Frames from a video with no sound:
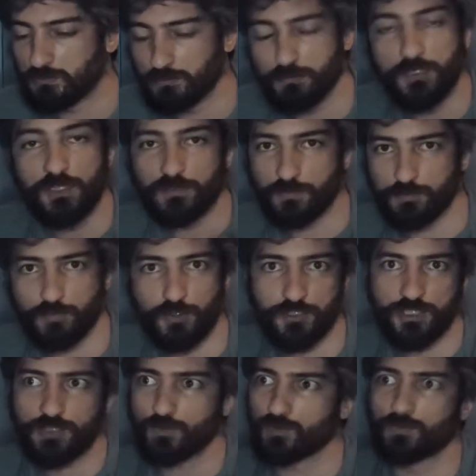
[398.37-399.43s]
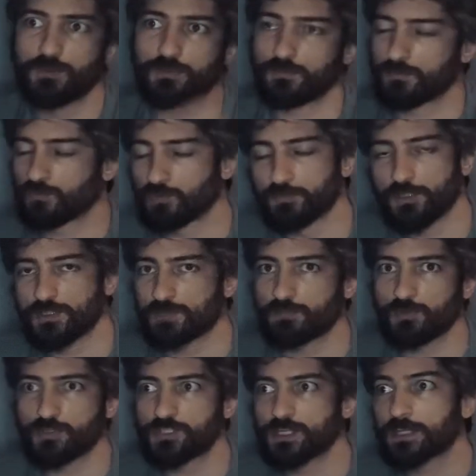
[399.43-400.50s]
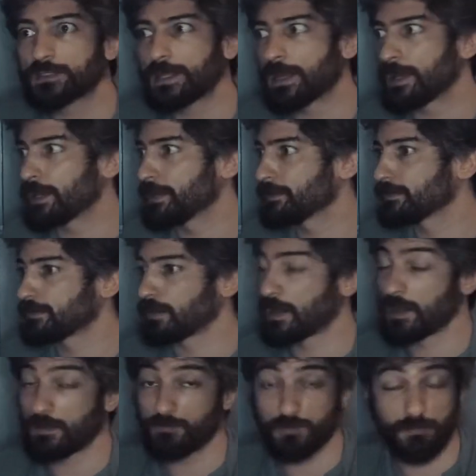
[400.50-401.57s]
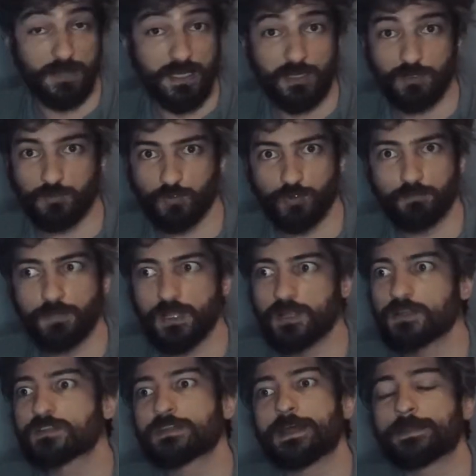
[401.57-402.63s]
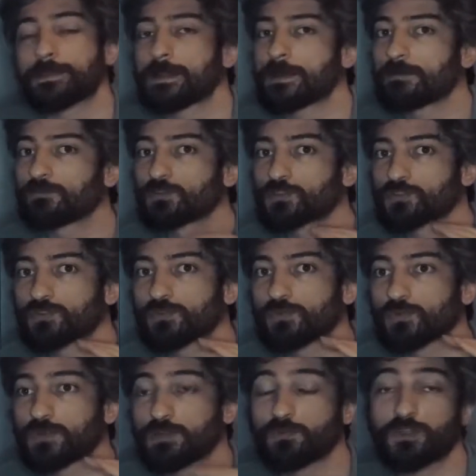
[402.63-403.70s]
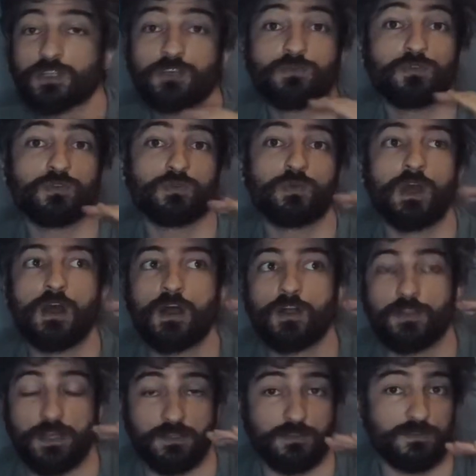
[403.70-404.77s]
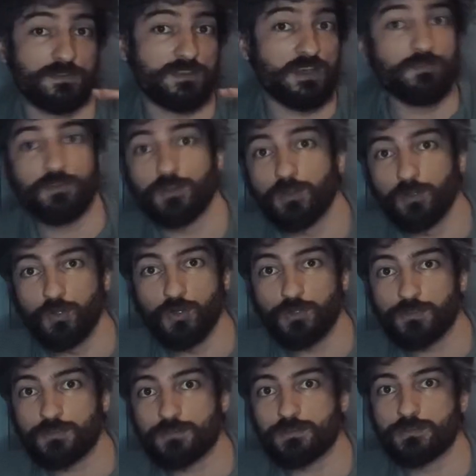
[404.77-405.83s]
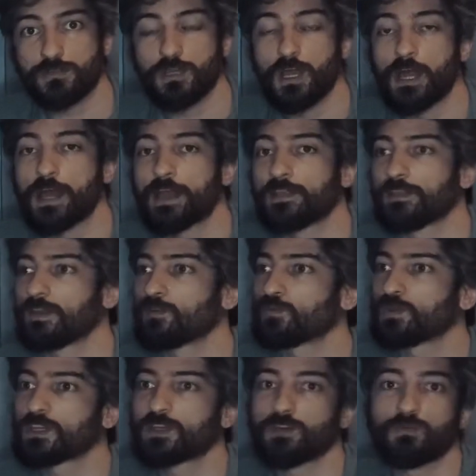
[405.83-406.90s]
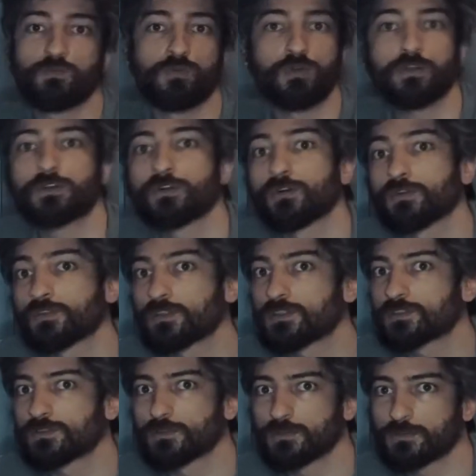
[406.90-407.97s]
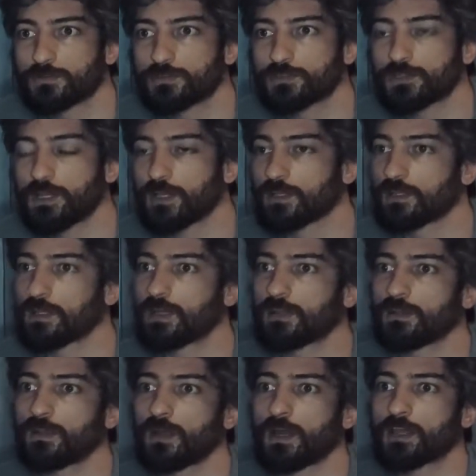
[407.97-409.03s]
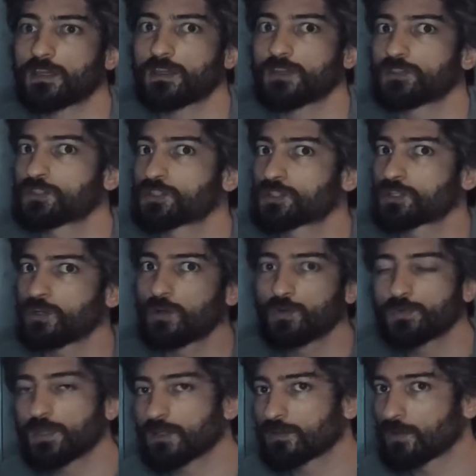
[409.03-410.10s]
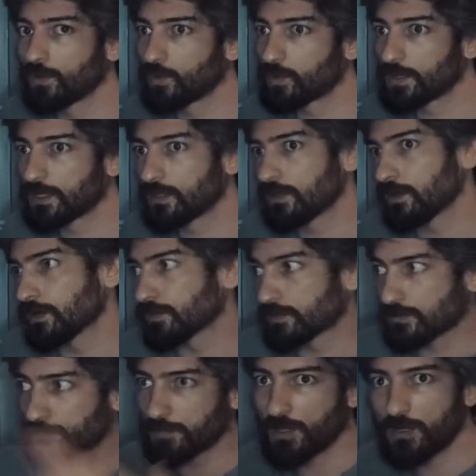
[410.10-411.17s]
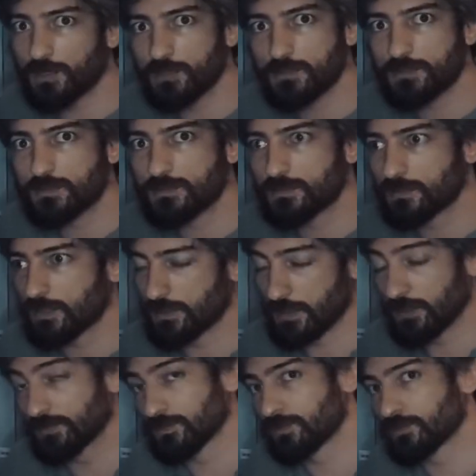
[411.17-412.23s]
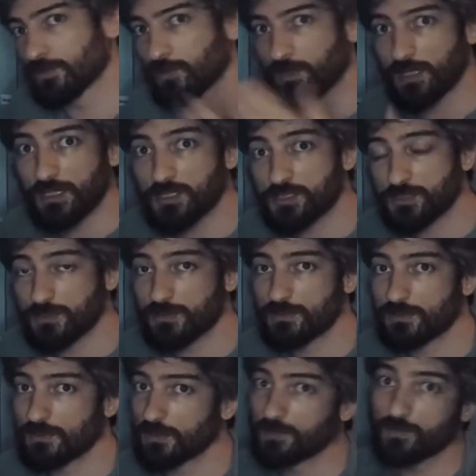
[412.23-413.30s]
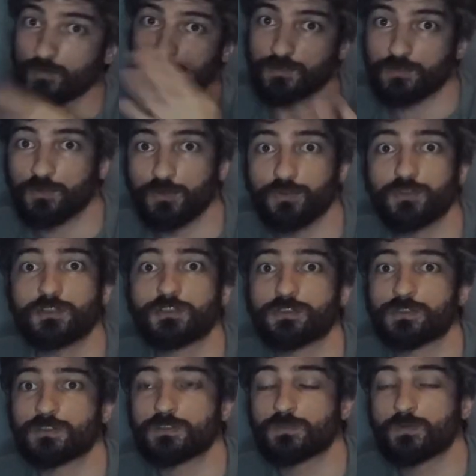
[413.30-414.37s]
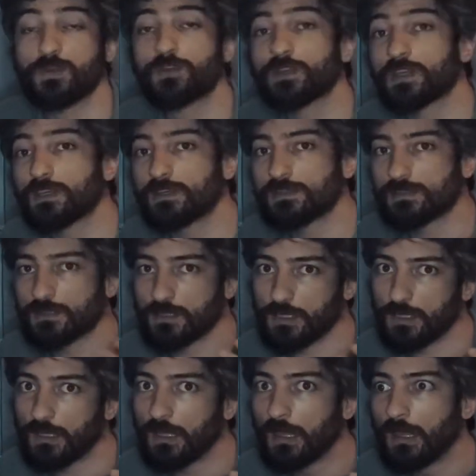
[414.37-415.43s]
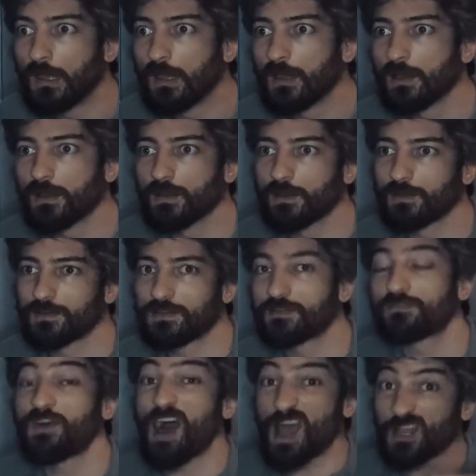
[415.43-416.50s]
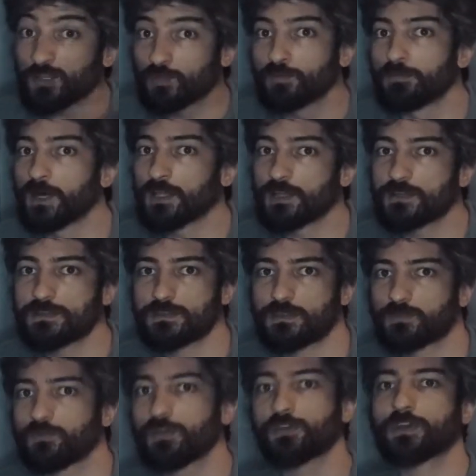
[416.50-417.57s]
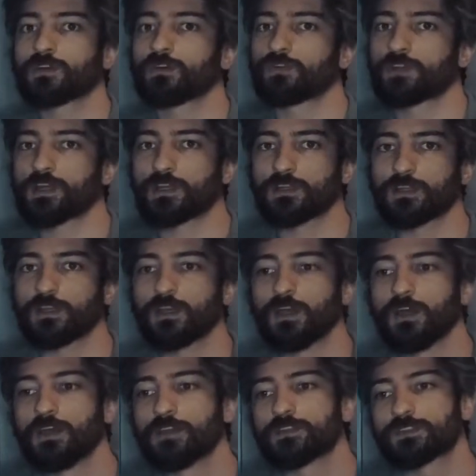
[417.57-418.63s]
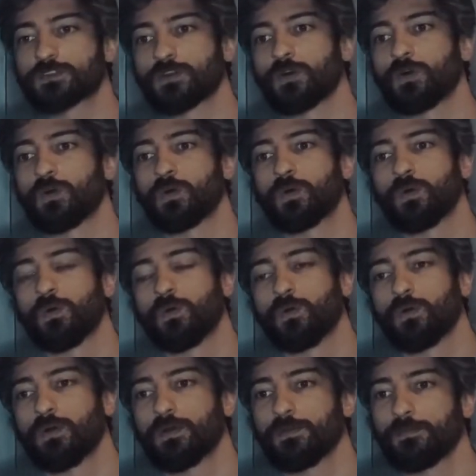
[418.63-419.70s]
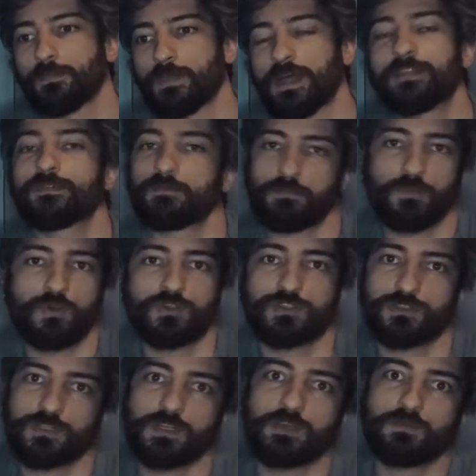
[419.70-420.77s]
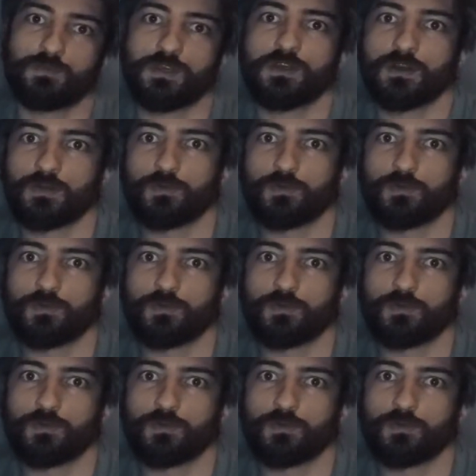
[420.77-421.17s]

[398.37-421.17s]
minute project or 2 minutes project, and I will make a good balance, and then I will show you, I will give you like several looks, and then we can work on these looks, and then I can show that look in other parts and other locations, in other weather conditions very easily, if I do balancing very correctly. So, and mostly we are